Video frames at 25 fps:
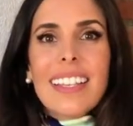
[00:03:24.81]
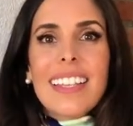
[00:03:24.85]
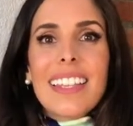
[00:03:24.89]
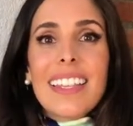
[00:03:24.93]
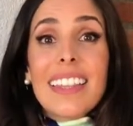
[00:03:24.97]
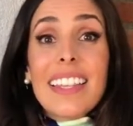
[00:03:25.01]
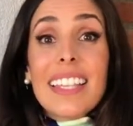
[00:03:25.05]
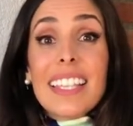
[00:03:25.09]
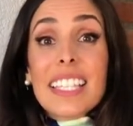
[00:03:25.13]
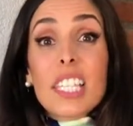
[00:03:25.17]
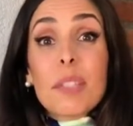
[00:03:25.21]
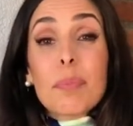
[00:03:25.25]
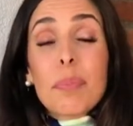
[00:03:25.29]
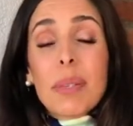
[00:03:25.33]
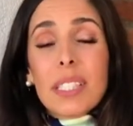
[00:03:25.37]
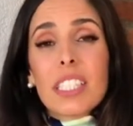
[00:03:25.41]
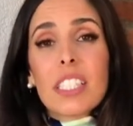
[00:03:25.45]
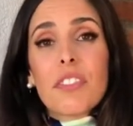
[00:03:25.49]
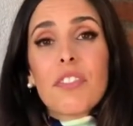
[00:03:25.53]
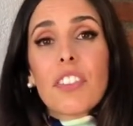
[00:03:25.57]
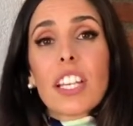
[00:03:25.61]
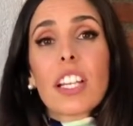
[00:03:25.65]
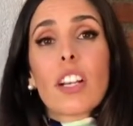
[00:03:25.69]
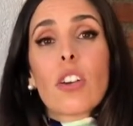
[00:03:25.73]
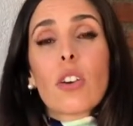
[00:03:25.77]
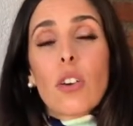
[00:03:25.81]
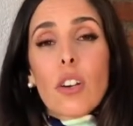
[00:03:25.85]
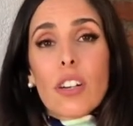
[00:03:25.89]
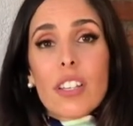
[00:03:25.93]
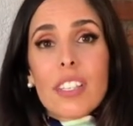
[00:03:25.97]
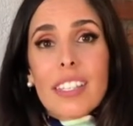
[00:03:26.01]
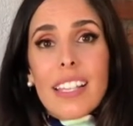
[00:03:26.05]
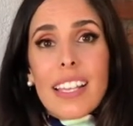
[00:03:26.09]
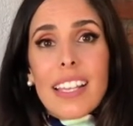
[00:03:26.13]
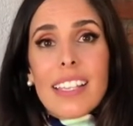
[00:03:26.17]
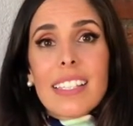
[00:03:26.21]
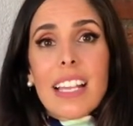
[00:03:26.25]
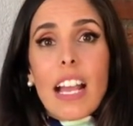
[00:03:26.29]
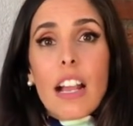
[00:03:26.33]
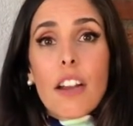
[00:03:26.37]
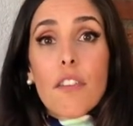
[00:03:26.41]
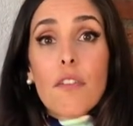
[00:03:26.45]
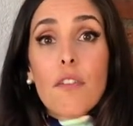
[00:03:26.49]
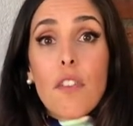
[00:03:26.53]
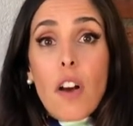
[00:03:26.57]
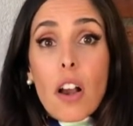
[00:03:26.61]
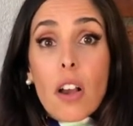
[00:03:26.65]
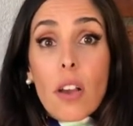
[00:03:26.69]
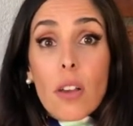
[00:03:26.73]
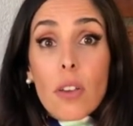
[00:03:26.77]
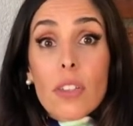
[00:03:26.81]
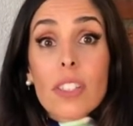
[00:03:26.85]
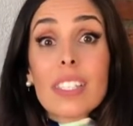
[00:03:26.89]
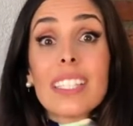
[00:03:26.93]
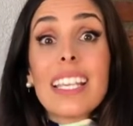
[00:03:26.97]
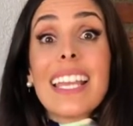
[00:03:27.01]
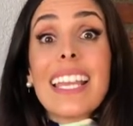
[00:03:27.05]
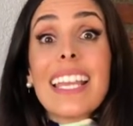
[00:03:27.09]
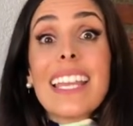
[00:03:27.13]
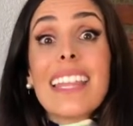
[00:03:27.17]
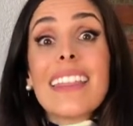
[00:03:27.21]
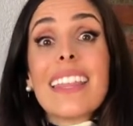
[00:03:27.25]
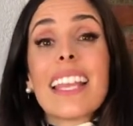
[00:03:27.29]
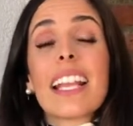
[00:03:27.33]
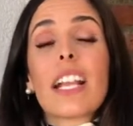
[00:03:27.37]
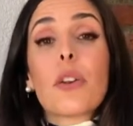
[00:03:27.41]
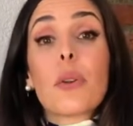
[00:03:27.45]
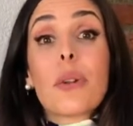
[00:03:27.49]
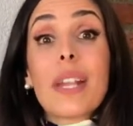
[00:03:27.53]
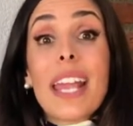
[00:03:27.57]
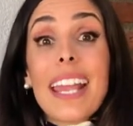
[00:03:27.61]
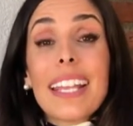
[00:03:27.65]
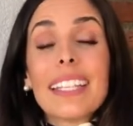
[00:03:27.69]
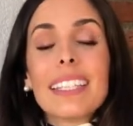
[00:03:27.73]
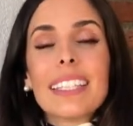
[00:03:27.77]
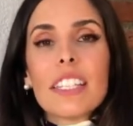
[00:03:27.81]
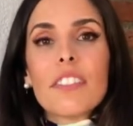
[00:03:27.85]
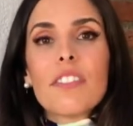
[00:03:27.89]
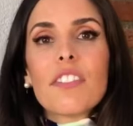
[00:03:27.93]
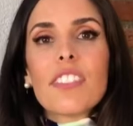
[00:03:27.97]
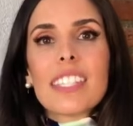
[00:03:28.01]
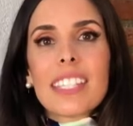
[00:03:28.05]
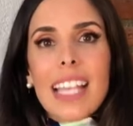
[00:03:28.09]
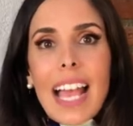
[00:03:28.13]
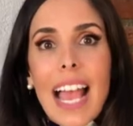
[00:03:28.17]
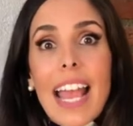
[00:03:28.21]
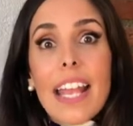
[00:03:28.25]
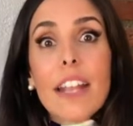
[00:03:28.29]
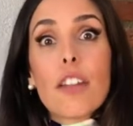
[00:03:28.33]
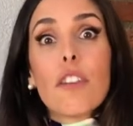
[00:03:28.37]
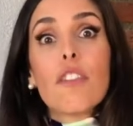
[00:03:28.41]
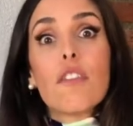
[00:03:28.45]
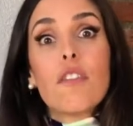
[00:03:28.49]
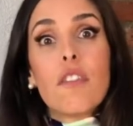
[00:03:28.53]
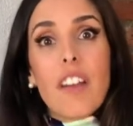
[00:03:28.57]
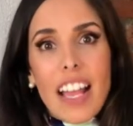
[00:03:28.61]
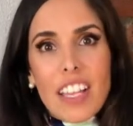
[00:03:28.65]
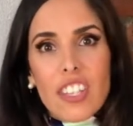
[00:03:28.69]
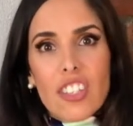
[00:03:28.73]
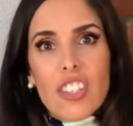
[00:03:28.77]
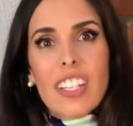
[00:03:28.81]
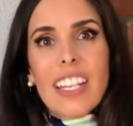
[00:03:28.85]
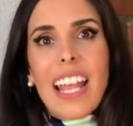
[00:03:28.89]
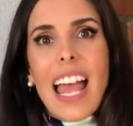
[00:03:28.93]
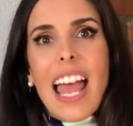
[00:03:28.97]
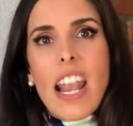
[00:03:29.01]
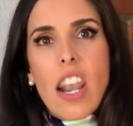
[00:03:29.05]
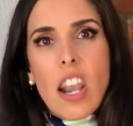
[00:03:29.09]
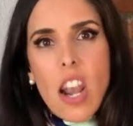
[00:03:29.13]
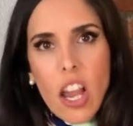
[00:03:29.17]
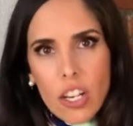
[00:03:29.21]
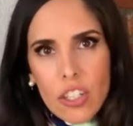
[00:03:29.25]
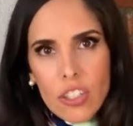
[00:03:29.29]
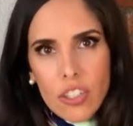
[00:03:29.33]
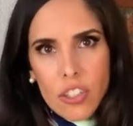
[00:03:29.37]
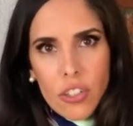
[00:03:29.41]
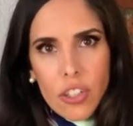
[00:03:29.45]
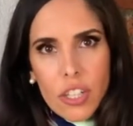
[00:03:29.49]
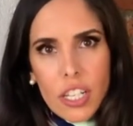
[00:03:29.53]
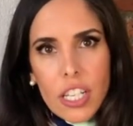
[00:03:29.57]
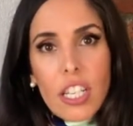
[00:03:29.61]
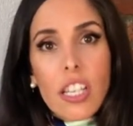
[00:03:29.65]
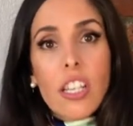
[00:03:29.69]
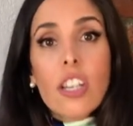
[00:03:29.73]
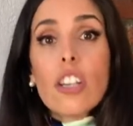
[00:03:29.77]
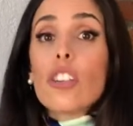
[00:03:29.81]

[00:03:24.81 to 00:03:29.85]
These specific courses are focused in the creative side of fashion and luxury.